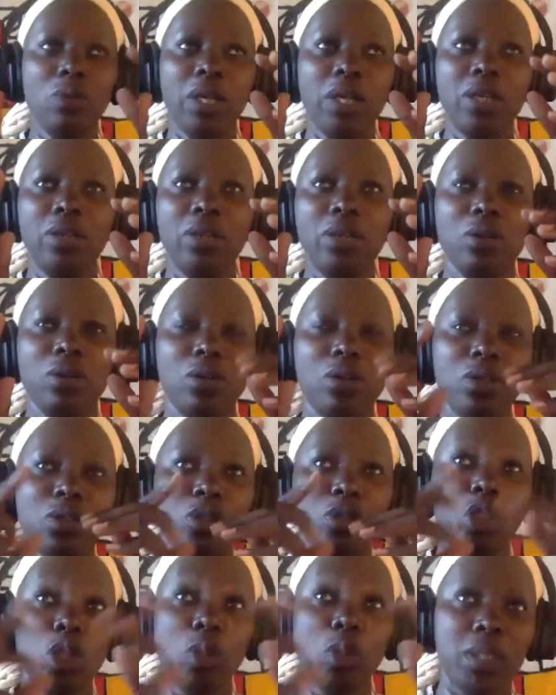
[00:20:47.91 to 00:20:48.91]
When you go
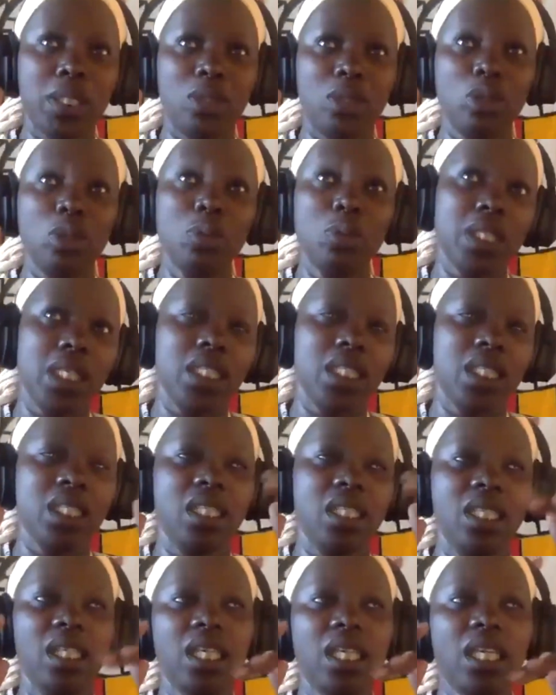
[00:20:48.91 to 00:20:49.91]
to tube
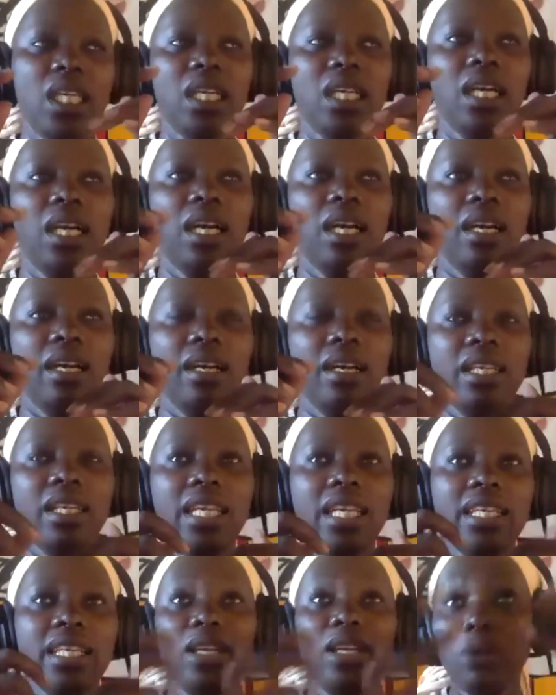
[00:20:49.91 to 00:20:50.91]
station,
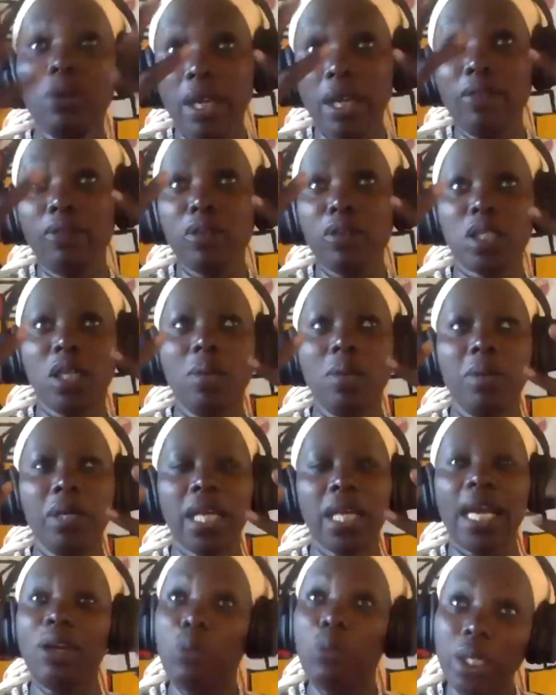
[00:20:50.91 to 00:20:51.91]
they're looking for someone.
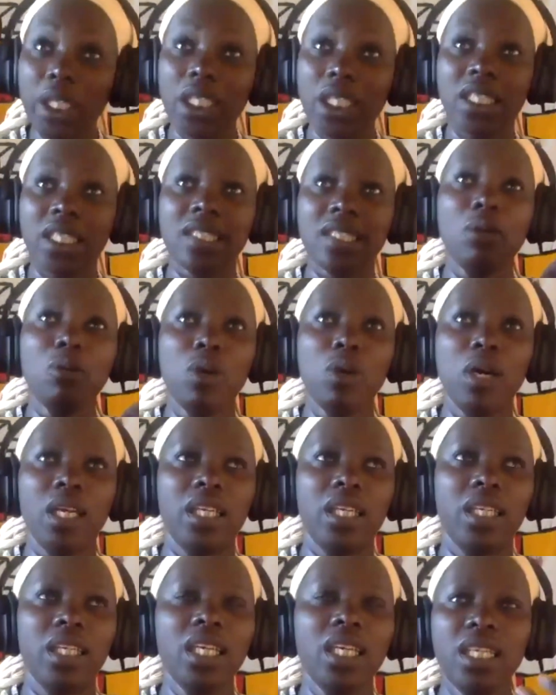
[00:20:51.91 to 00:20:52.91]
I wish
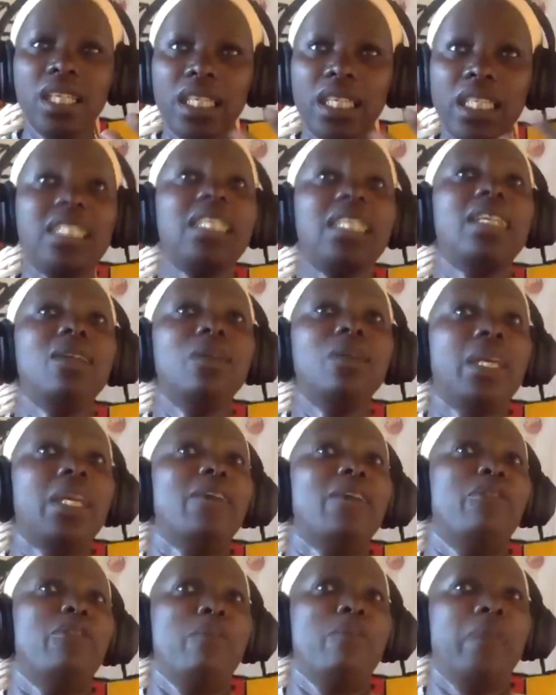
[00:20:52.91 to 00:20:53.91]
someone is still
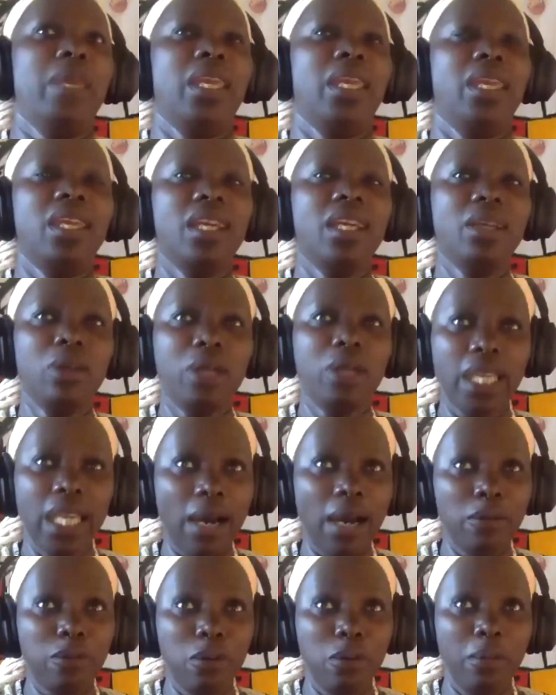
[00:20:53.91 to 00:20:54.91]
looking
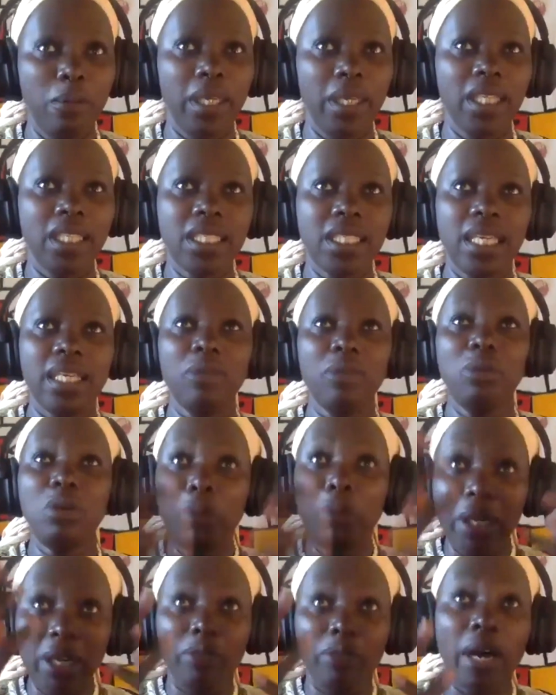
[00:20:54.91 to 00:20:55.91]
out for me and said, we
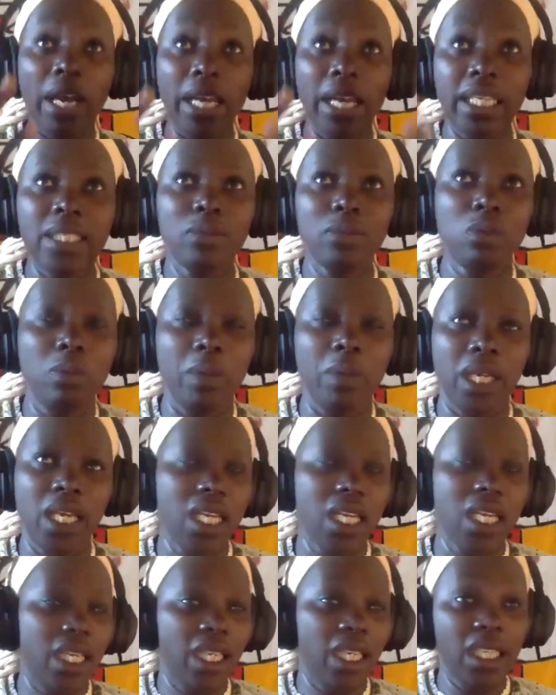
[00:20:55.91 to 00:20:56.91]
want to find this woman.
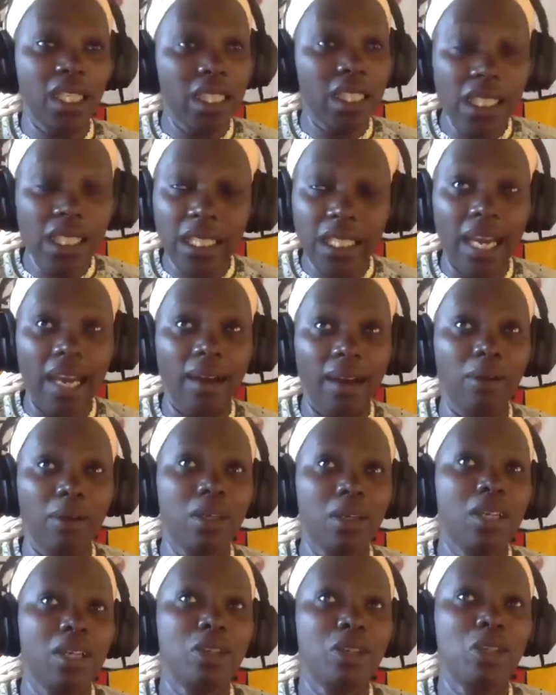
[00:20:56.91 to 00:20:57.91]
And until now,
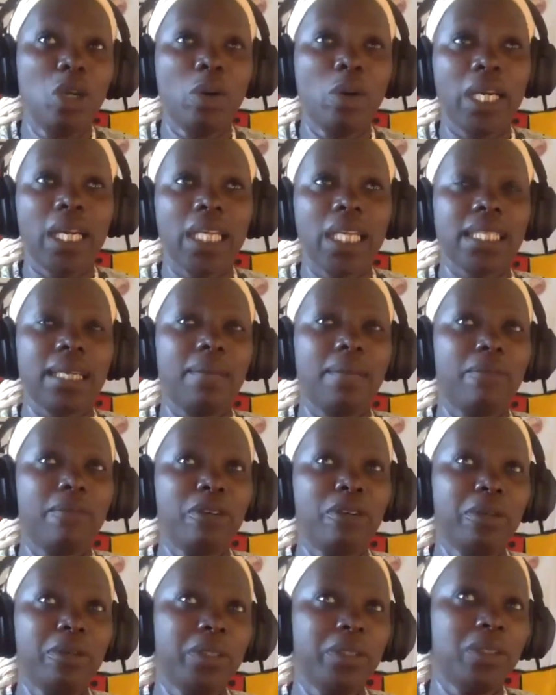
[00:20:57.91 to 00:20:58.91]
no one has come
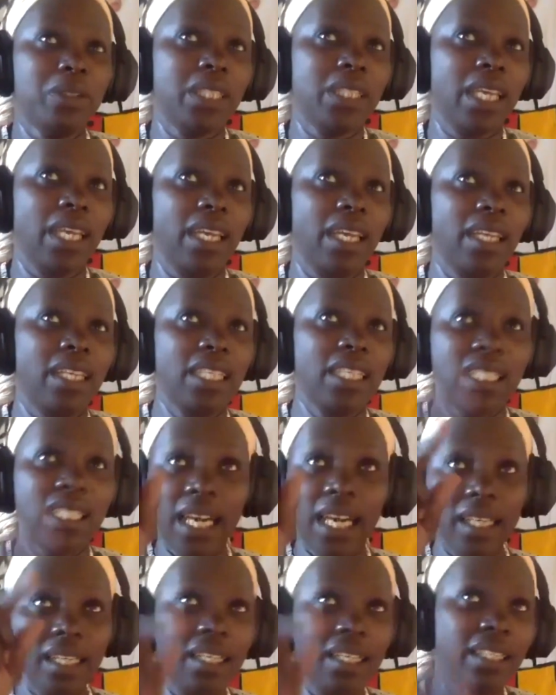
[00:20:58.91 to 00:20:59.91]
forward to say, this
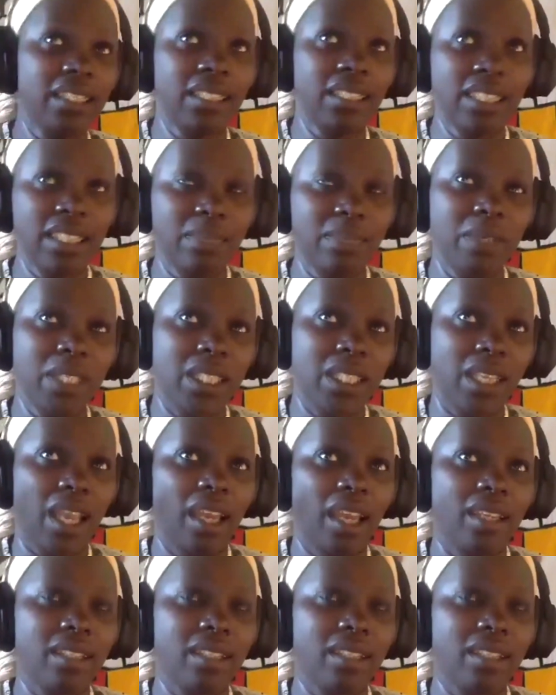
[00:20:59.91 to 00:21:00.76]
young girl is missing.